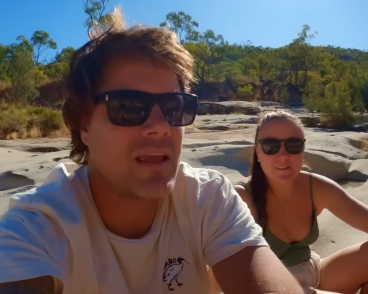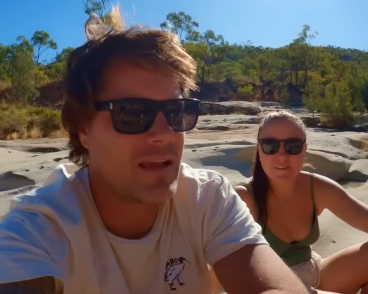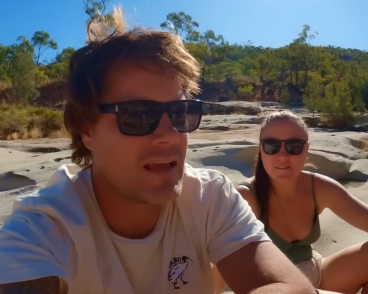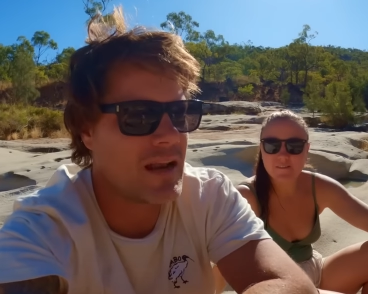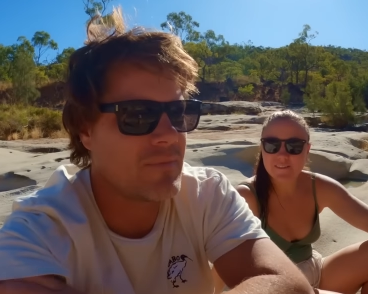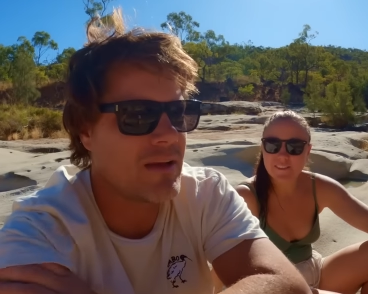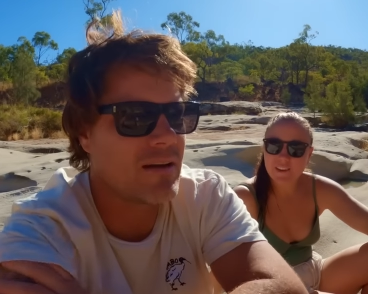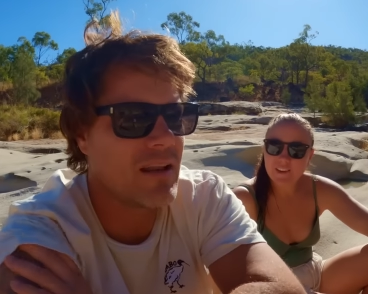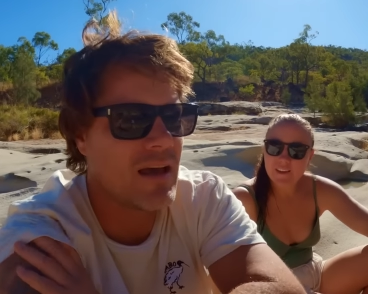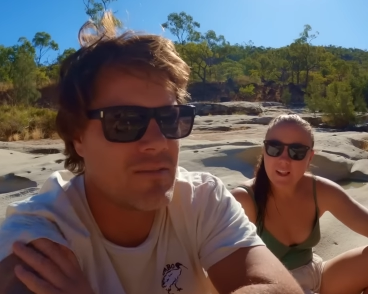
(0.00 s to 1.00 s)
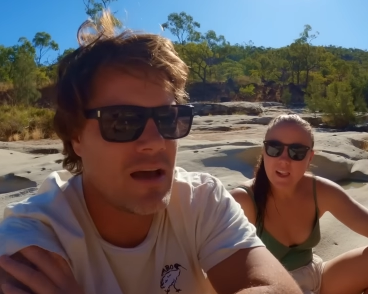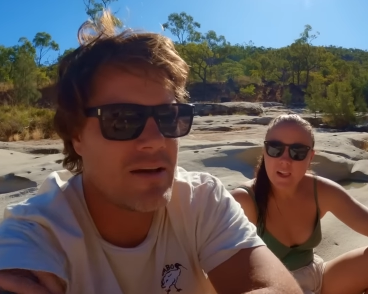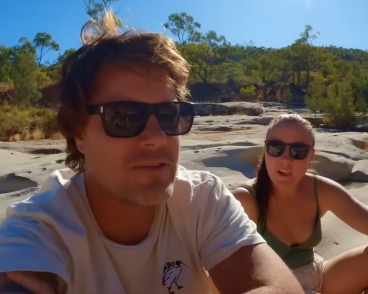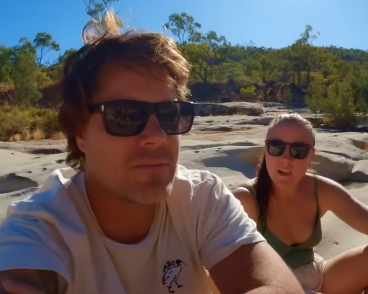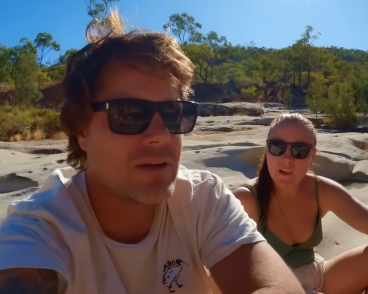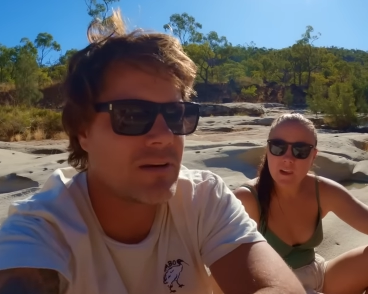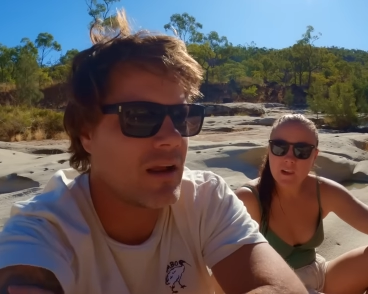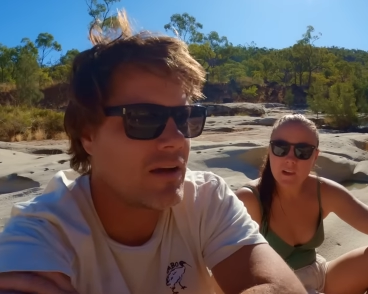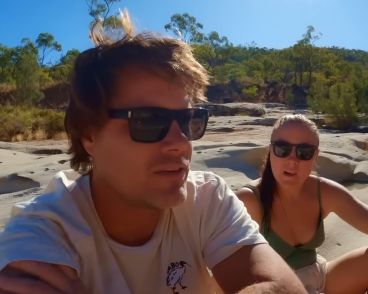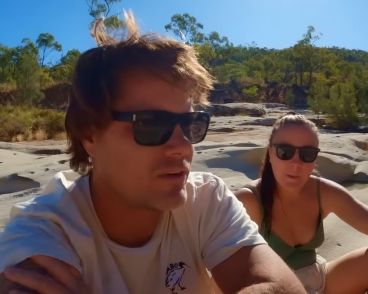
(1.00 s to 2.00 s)
Speaker 1: yeah, get up there and have some dinner
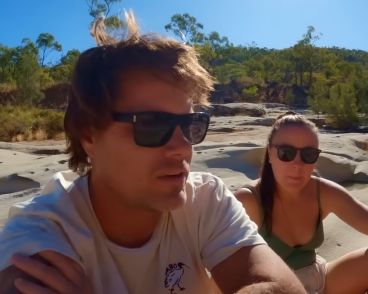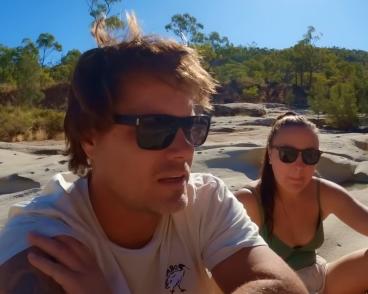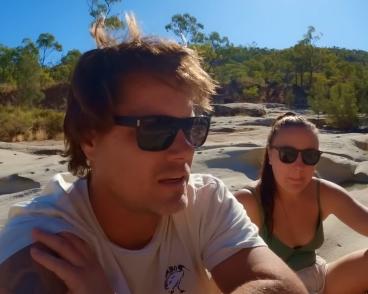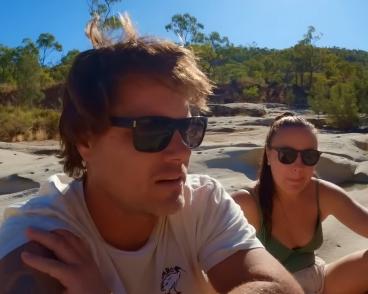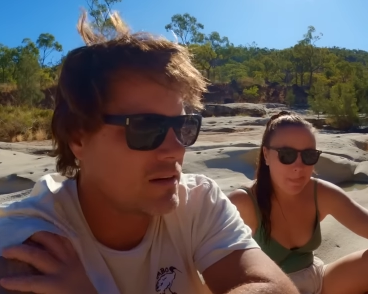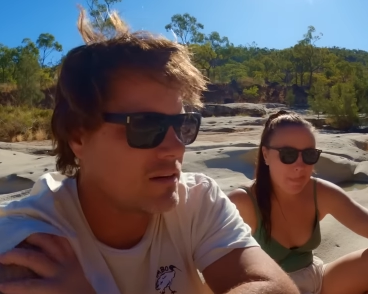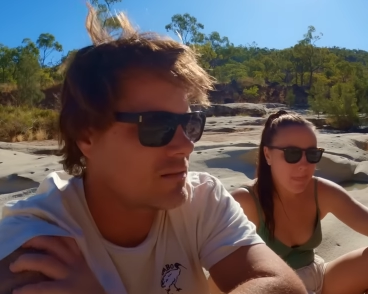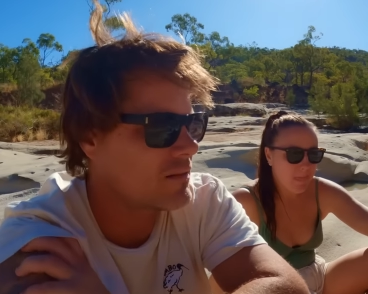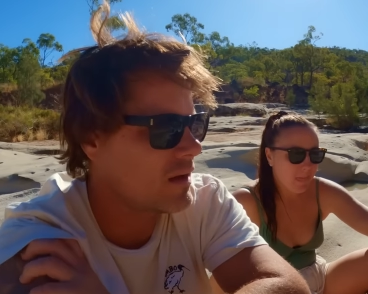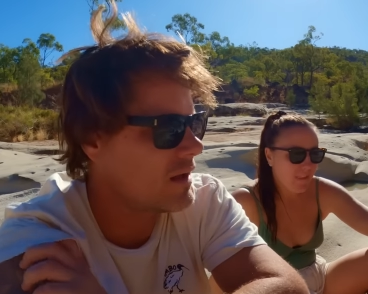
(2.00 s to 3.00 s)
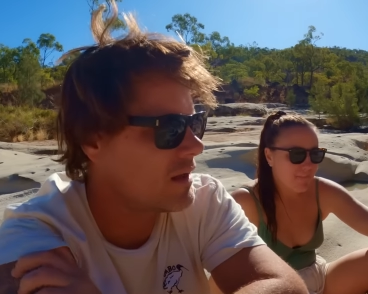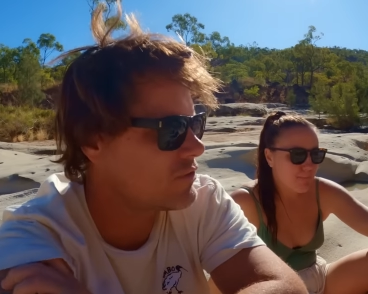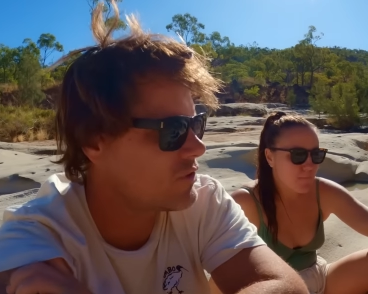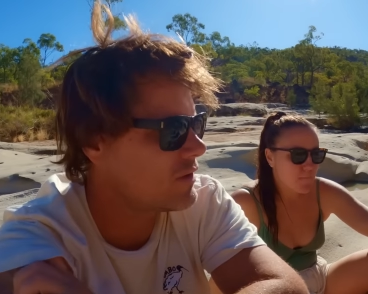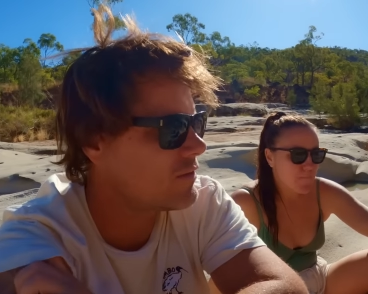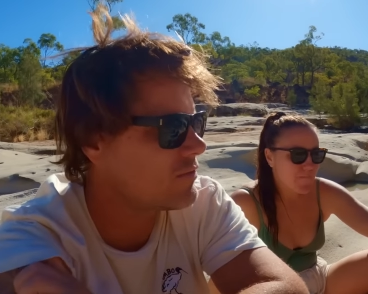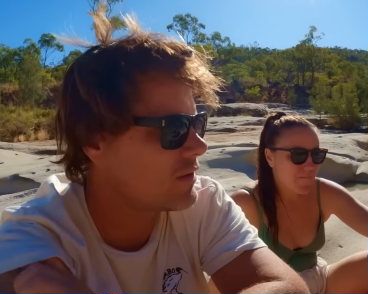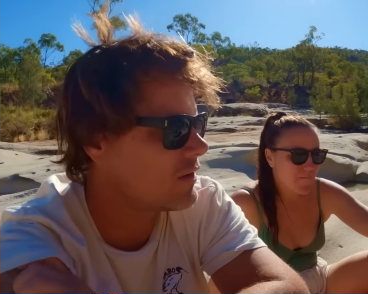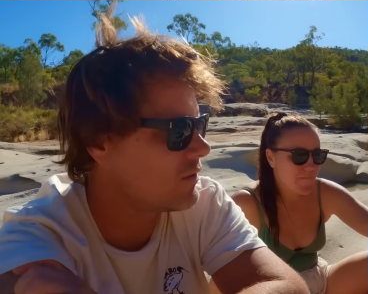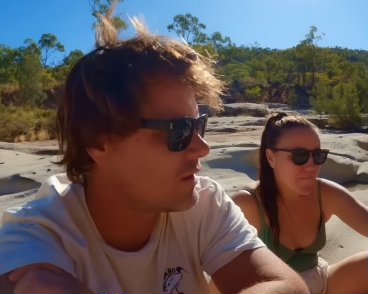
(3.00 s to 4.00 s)
and have an early dinner and um, turn in
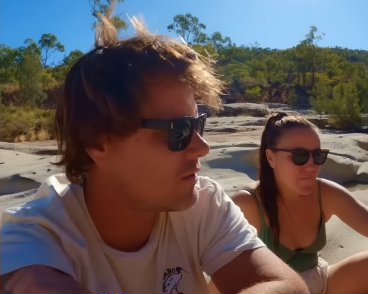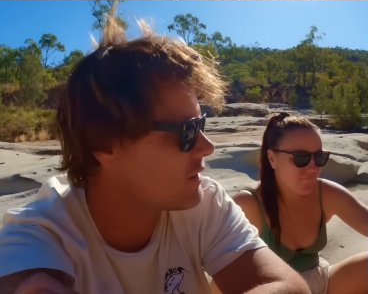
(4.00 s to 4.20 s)
for the night,